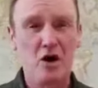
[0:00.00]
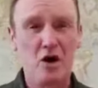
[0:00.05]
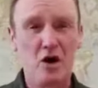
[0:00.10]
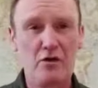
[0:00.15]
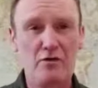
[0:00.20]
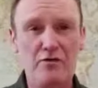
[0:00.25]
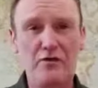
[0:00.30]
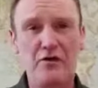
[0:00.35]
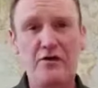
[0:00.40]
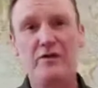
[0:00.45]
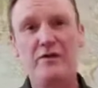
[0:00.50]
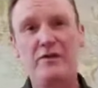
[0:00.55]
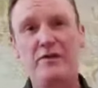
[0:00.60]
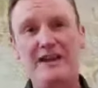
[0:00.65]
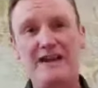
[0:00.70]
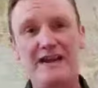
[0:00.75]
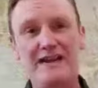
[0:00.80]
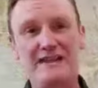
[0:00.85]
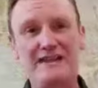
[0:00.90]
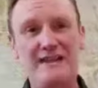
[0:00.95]
of
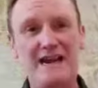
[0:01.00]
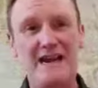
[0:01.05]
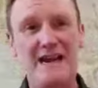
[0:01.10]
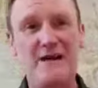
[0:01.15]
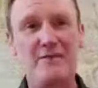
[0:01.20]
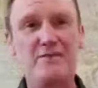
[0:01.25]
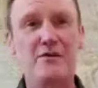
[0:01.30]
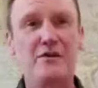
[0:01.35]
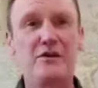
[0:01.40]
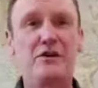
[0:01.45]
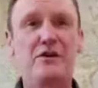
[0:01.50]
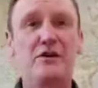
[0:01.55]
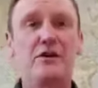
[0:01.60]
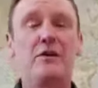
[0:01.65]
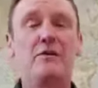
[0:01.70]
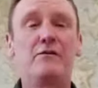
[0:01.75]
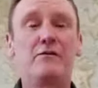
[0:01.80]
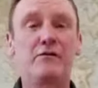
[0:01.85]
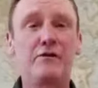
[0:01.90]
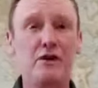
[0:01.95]
the exam for
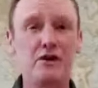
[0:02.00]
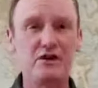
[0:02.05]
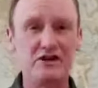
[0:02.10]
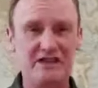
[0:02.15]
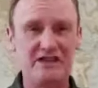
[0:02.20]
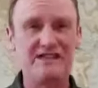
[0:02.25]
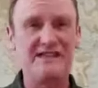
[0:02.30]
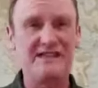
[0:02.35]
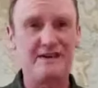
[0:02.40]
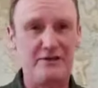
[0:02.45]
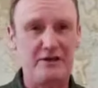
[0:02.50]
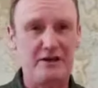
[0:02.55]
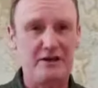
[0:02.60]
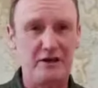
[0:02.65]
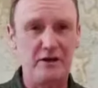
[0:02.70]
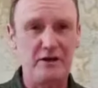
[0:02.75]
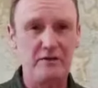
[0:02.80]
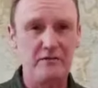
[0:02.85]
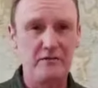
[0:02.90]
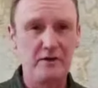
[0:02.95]
the first
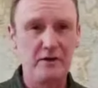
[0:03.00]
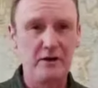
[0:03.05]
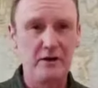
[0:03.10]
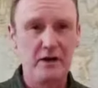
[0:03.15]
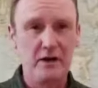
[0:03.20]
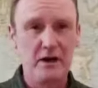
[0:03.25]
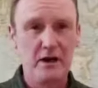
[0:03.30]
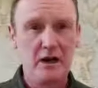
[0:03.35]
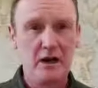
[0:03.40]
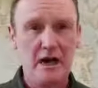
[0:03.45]
certificate